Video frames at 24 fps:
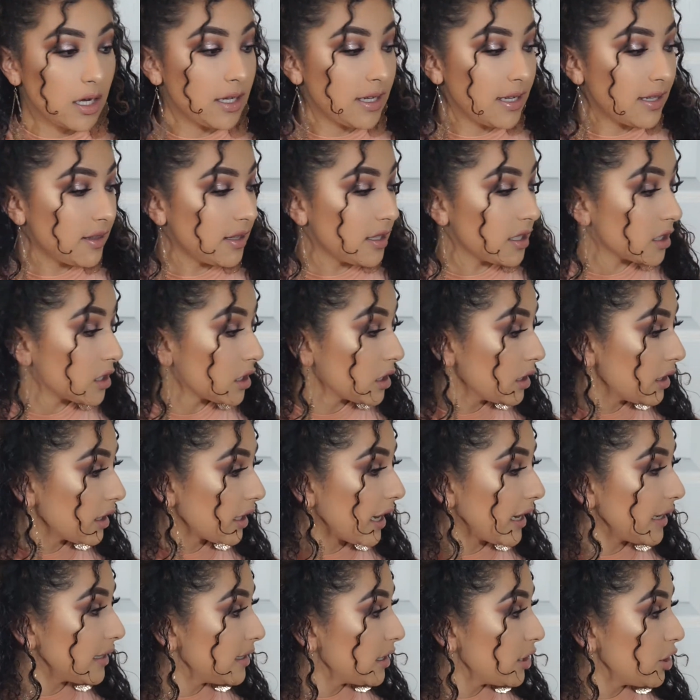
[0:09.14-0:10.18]
in this look.
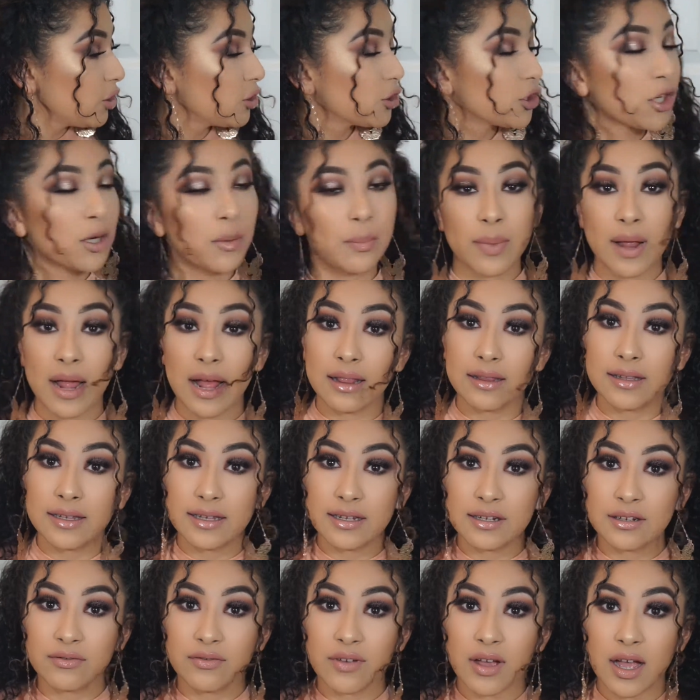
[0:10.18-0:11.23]
I did use her palette.
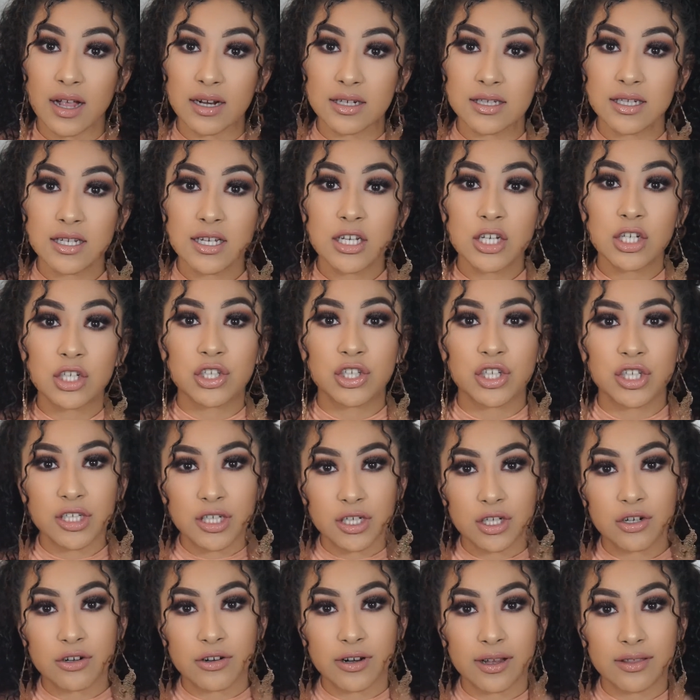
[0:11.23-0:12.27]
In fact, she
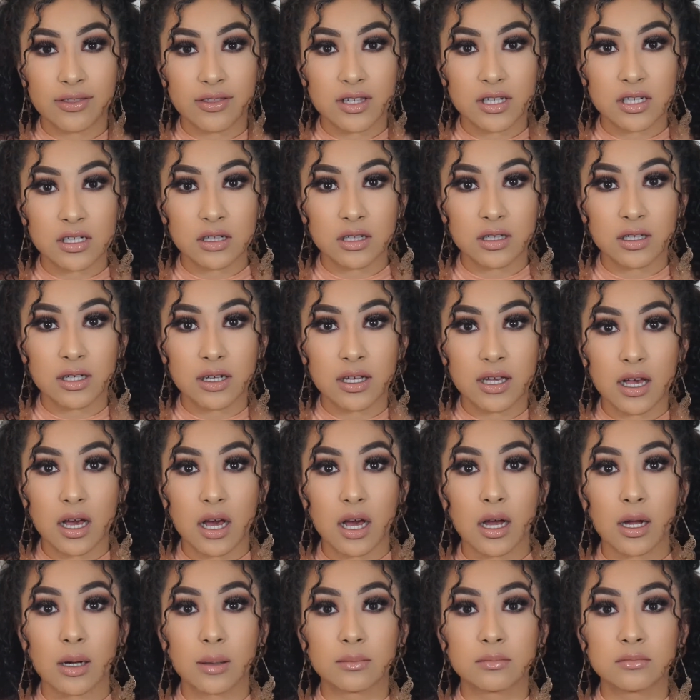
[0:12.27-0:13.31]
did create this look.
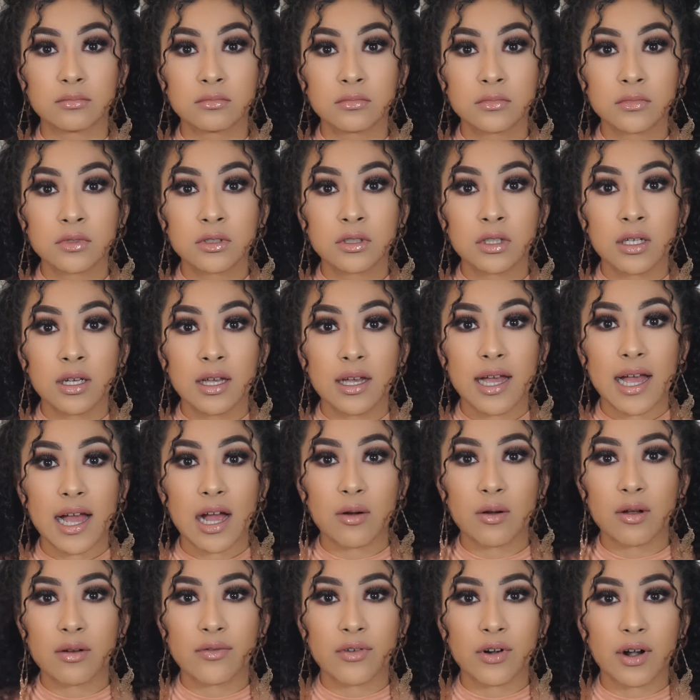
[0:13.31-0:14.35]

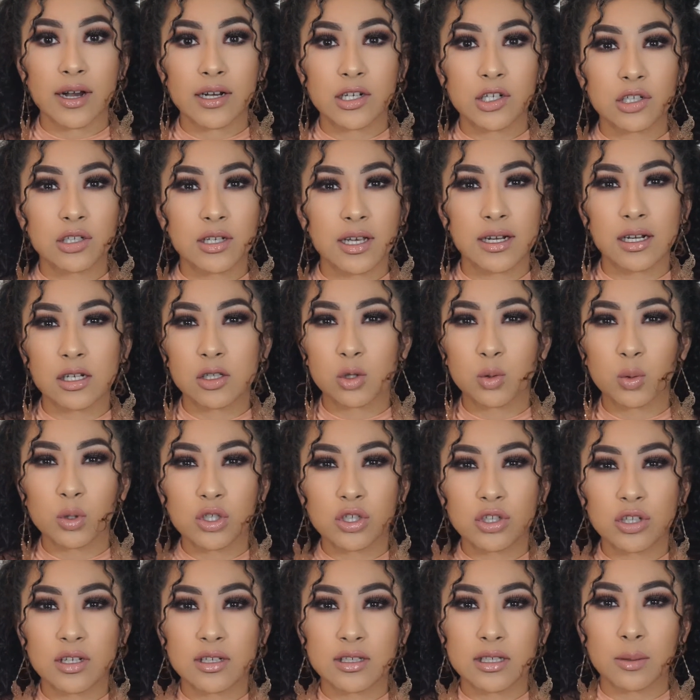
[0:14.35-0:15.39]
However, I just kind of
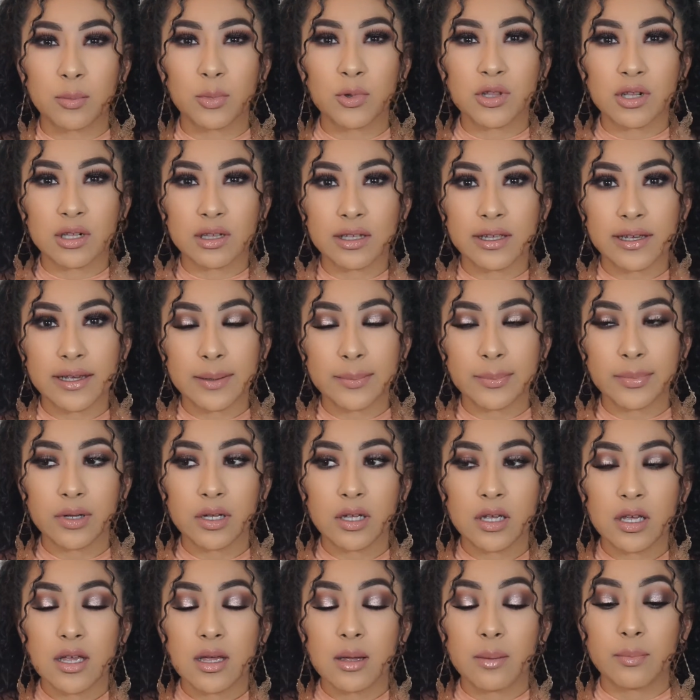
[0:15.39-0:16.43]
switched things up with the lip,
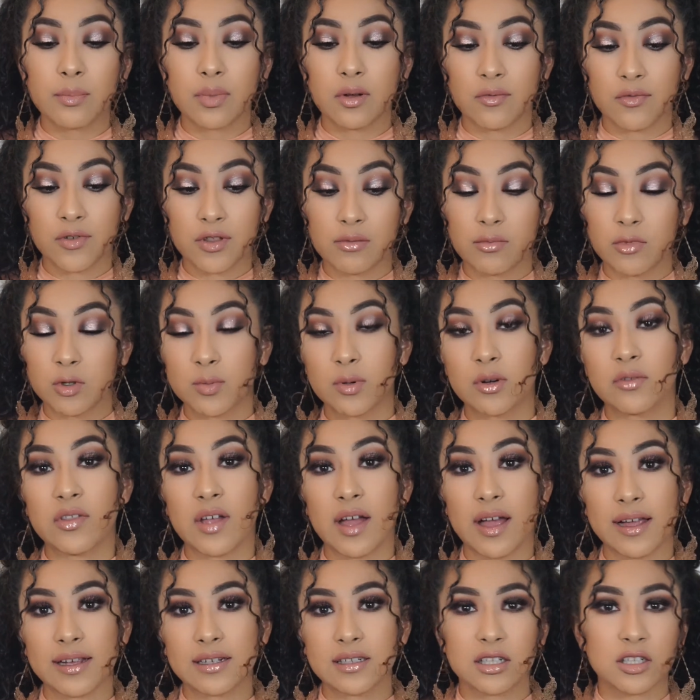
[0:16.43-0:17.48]
but for the most part the
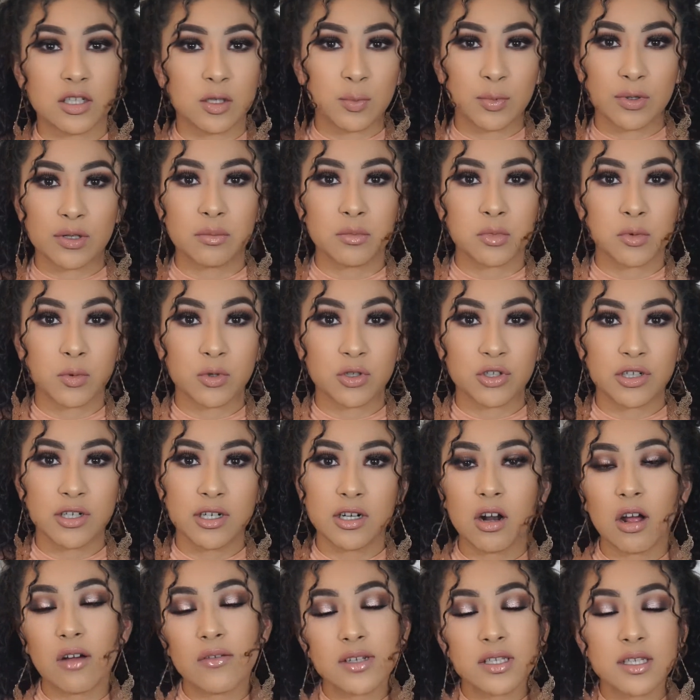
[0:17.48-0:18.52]
eyes, this is pretty much what she did.
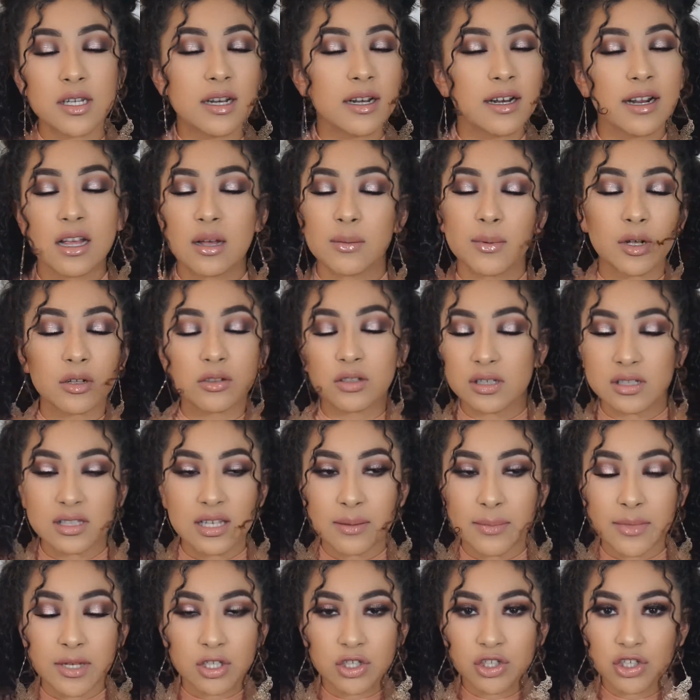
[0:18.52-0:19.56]
Obviously it didn't come out the
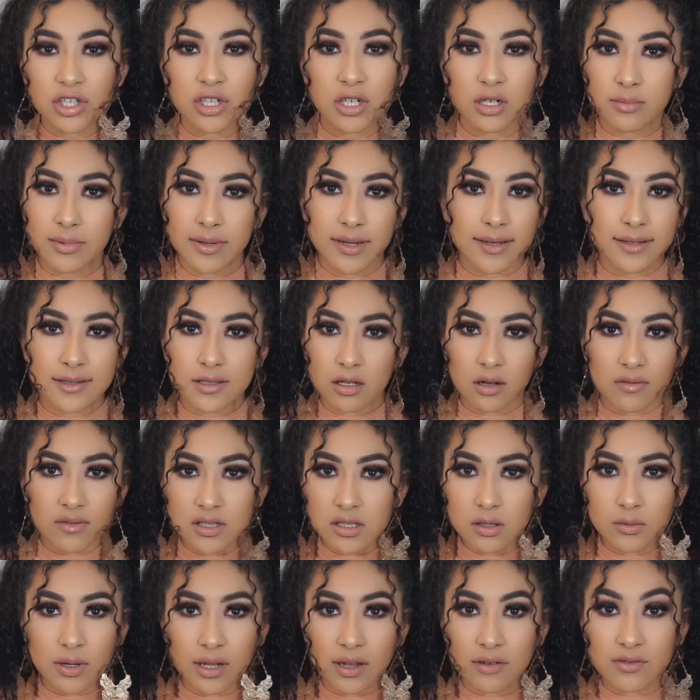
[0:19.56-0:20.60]
same as she did because
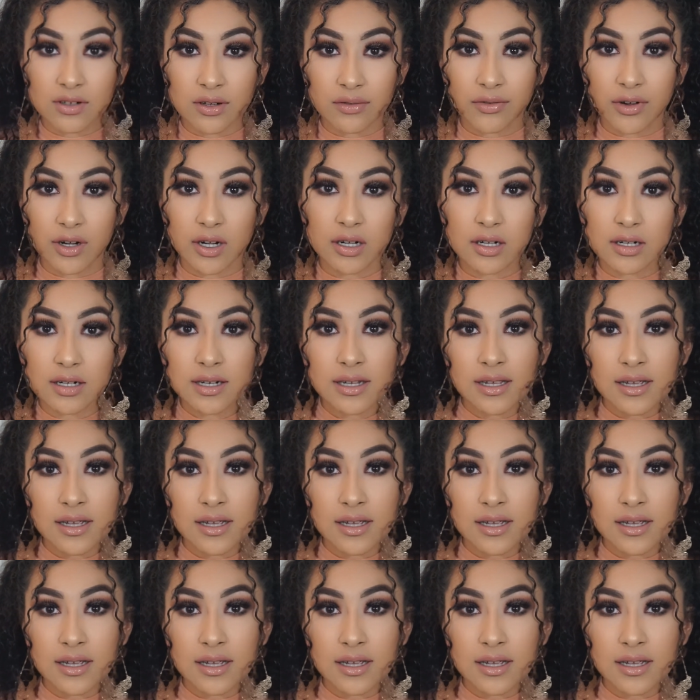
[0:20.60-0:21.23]
obviously we have different